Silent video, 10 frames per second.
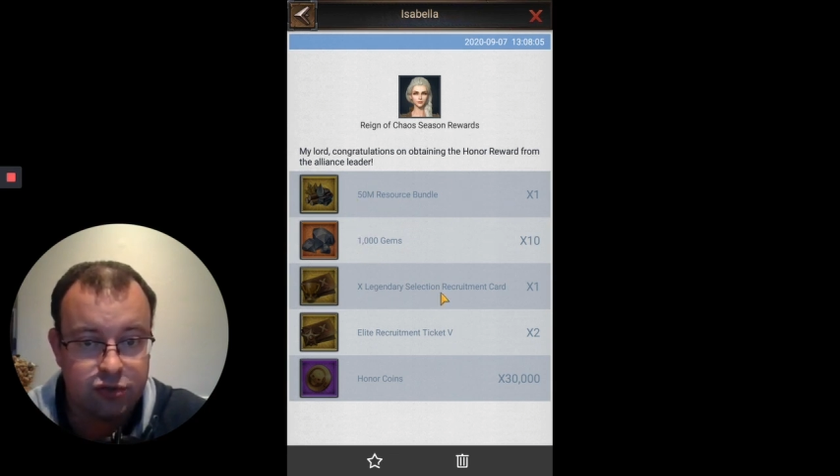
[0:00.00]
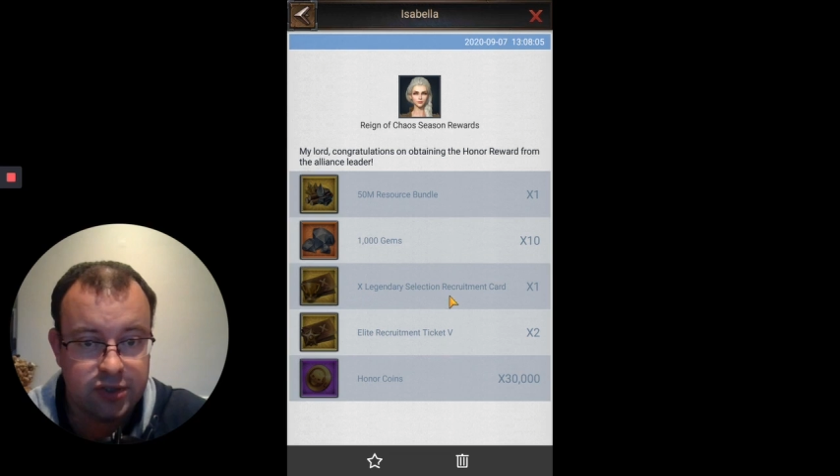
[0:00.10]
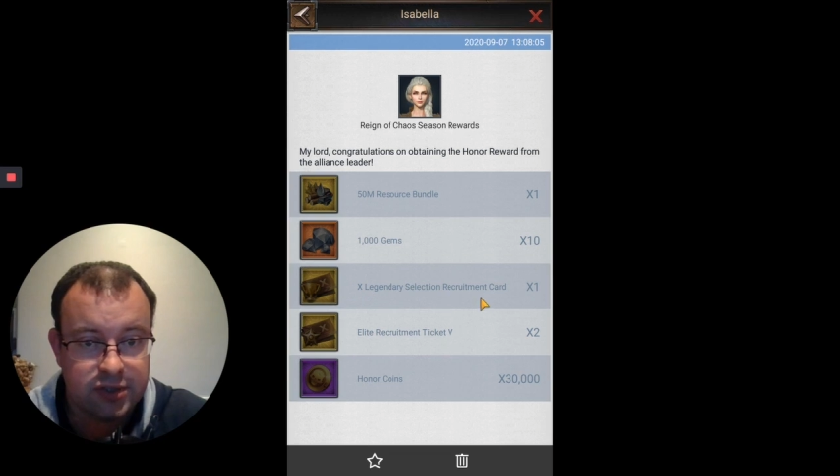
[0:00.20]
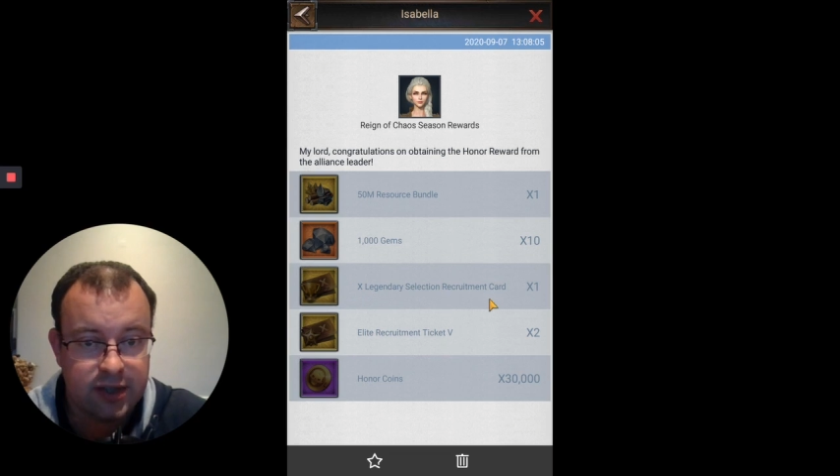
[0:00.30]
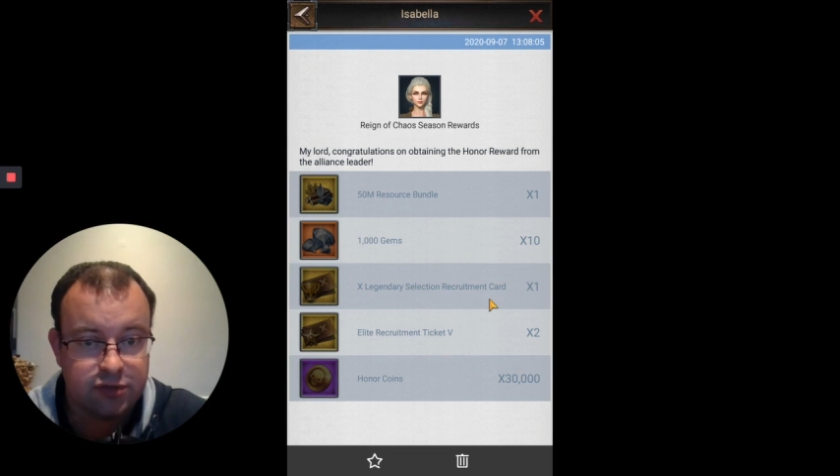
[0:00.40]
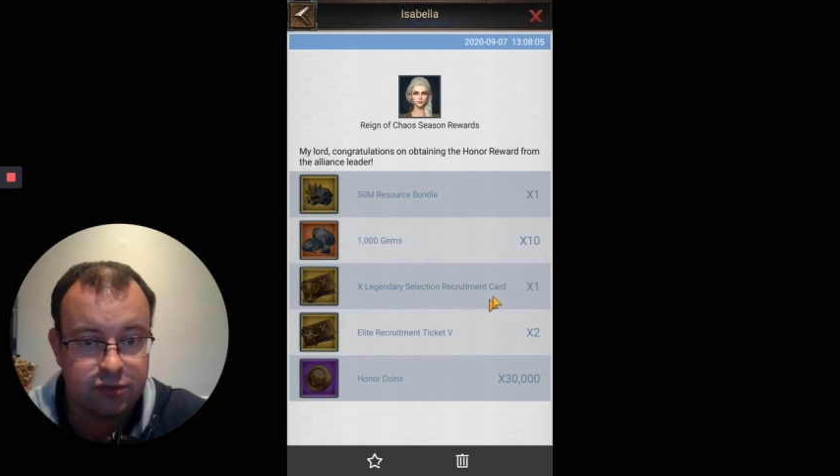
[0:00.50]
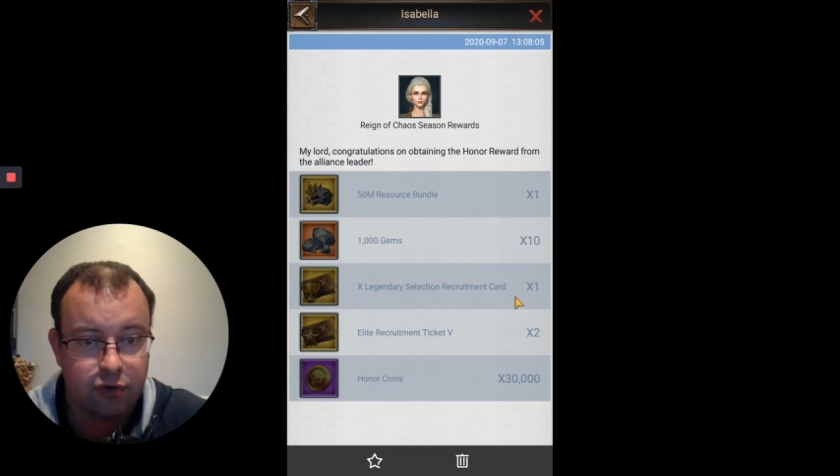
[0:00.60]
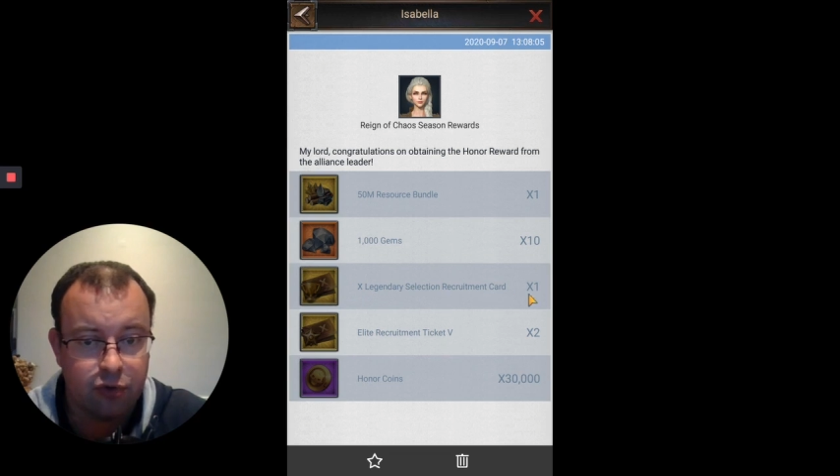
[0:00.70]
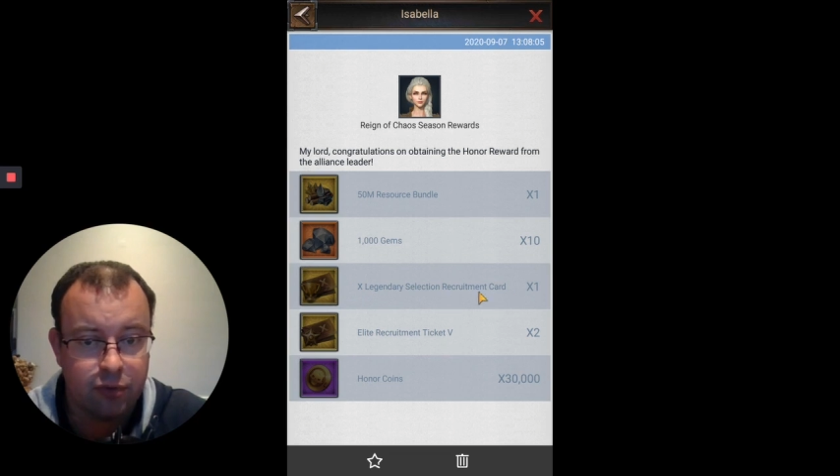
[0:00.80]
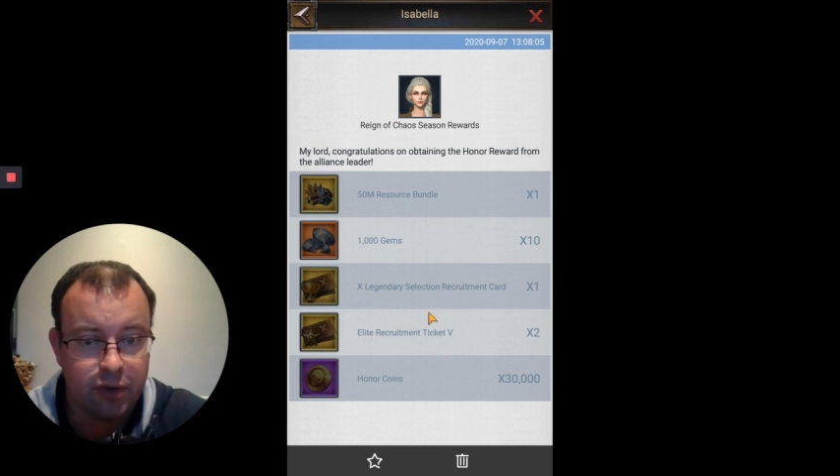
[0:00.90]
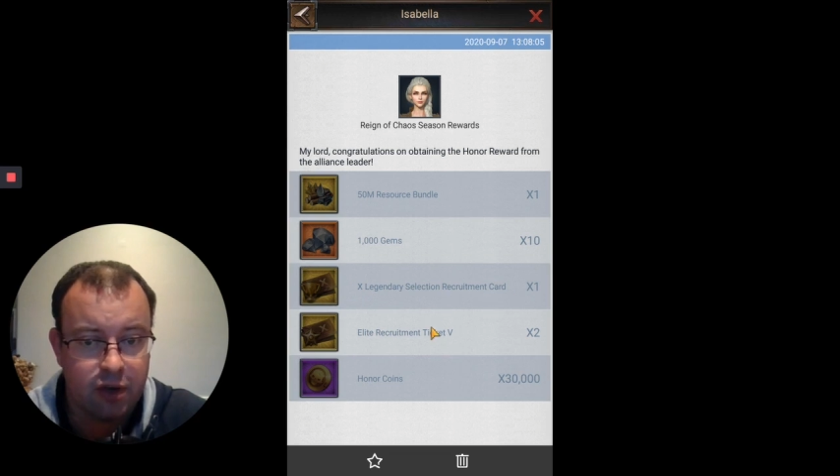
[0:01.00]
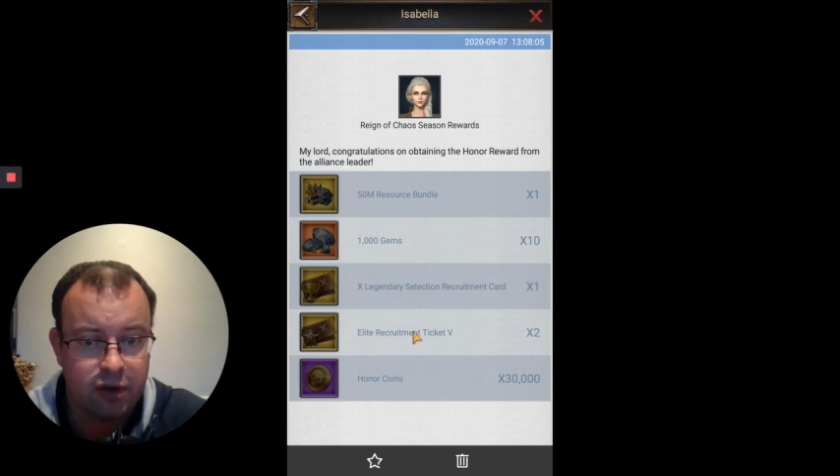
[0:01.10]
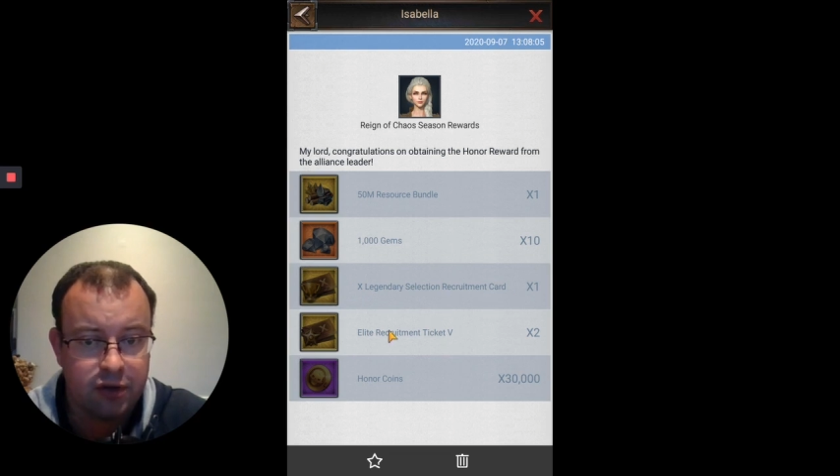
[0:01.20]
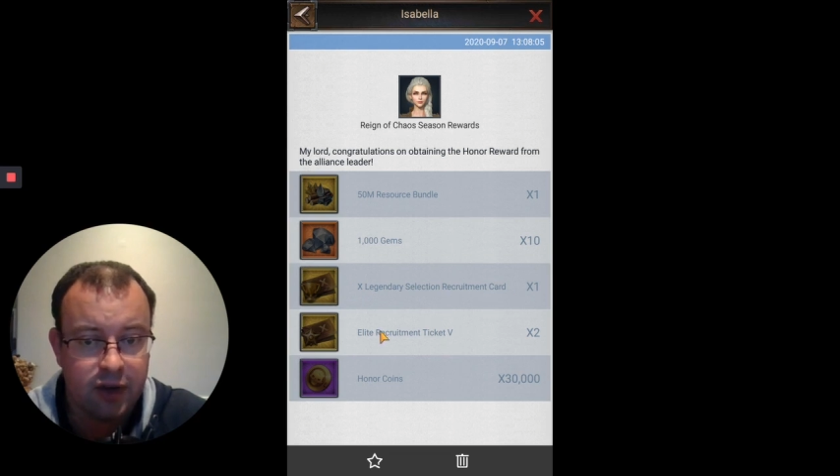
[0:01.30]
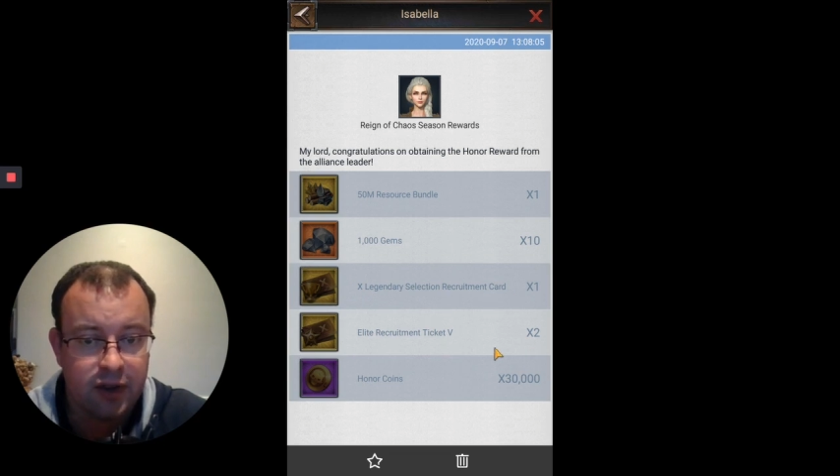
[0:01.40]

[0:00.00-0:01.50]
selection recruitment card,